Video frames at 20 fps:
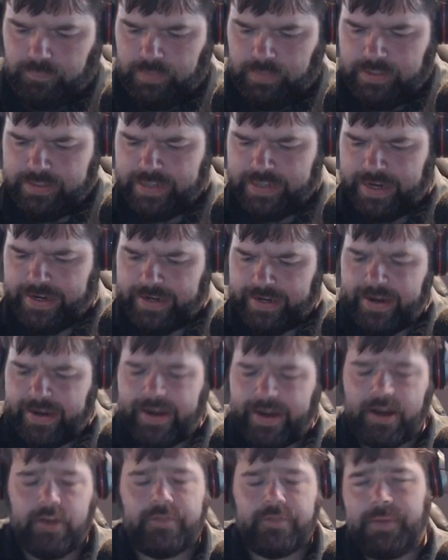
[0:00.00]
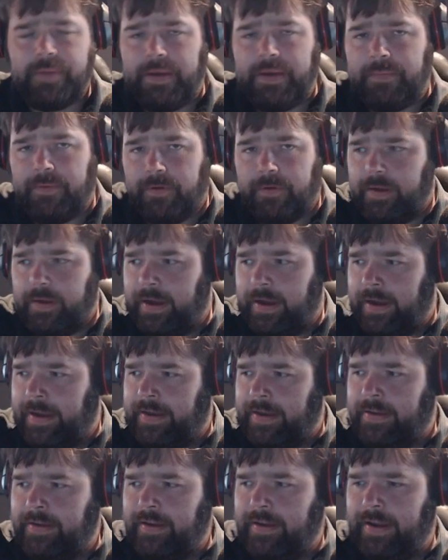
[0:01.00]
taking care of people
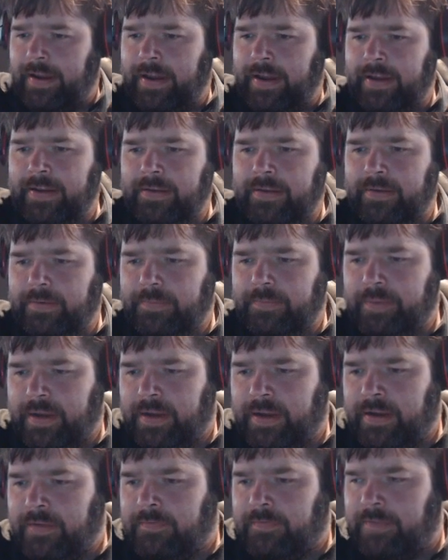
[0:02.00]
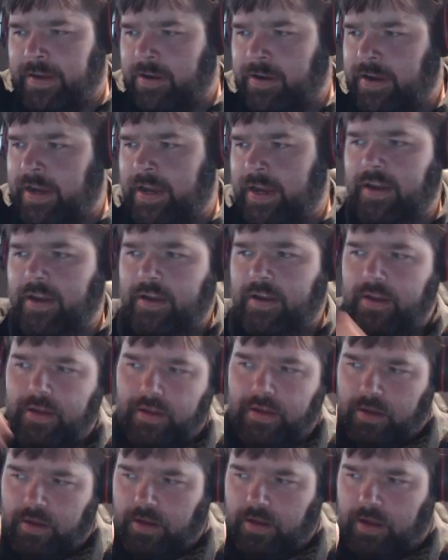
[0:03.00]
and and being very,
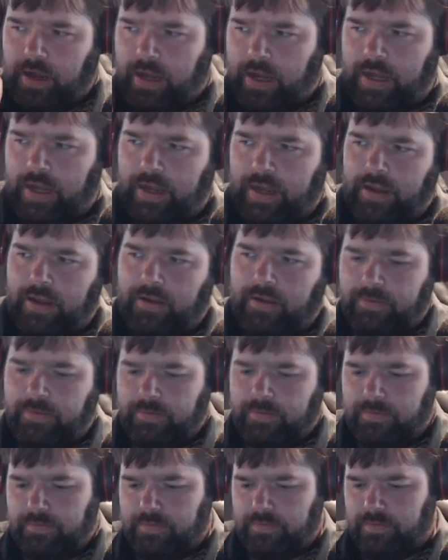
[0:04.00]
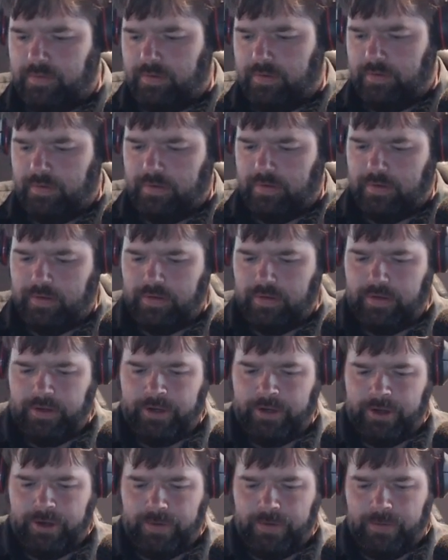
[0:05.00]
uh, you
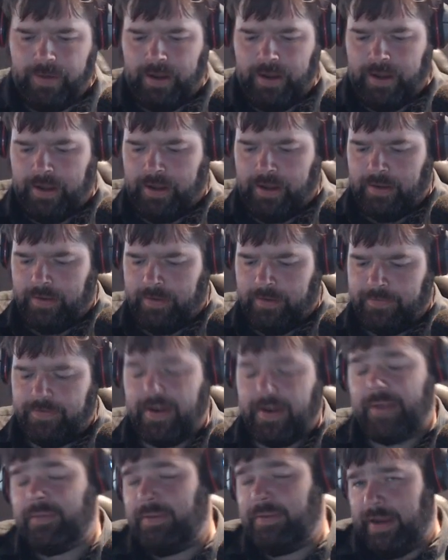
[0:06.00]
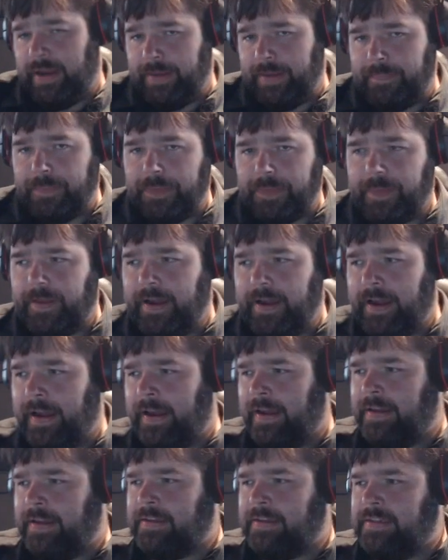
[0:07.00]
know, uh, a family man.
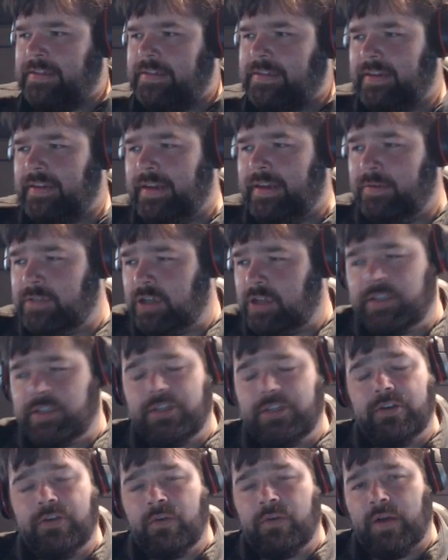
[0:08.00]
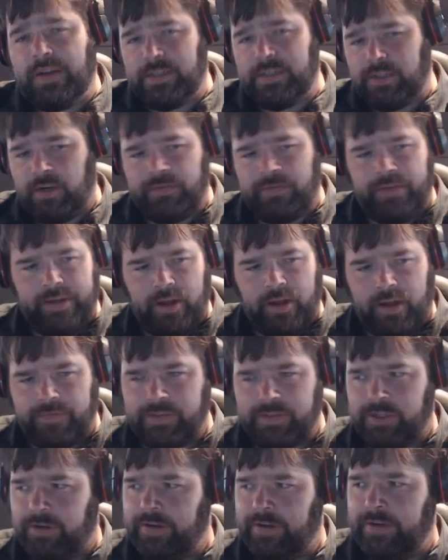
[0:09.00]
And he was also a Starfleet
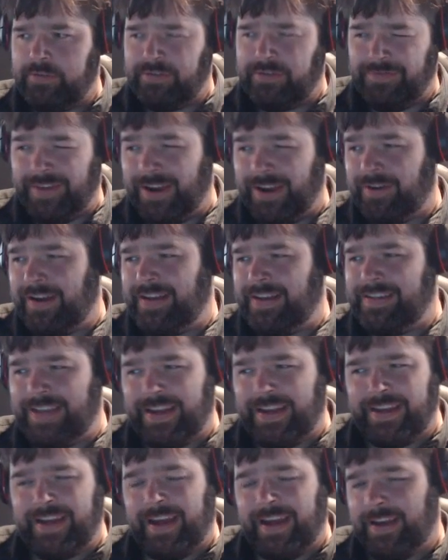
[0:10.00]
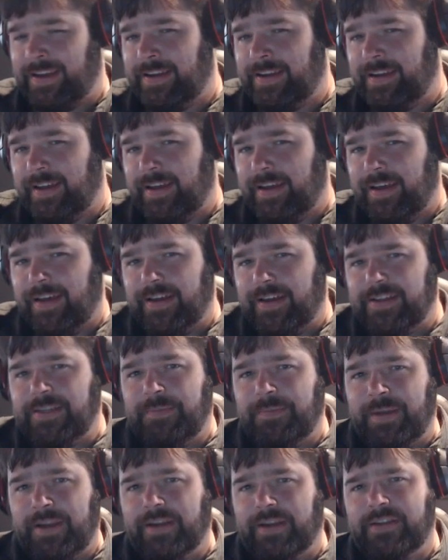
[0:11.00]
officer, and he was very dedicated to
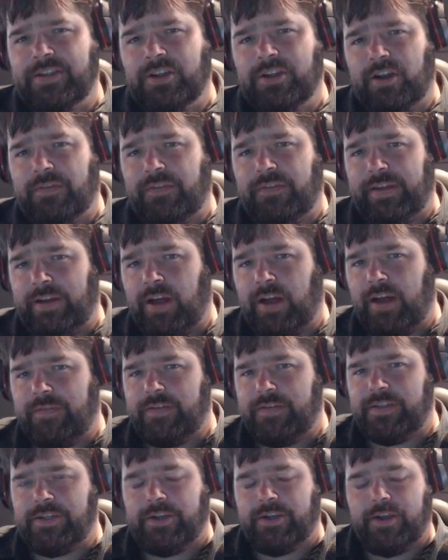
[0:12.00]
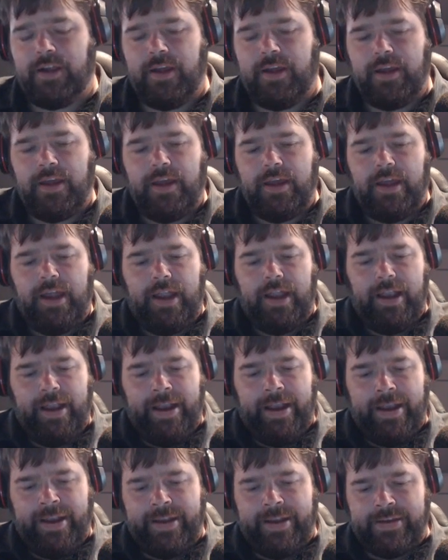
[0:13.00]
being a Starfleet officer.
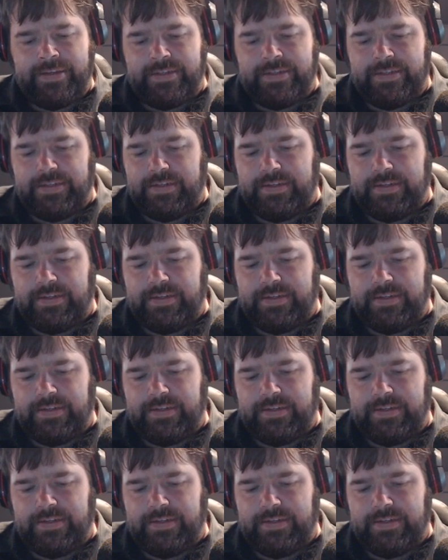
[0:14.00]
And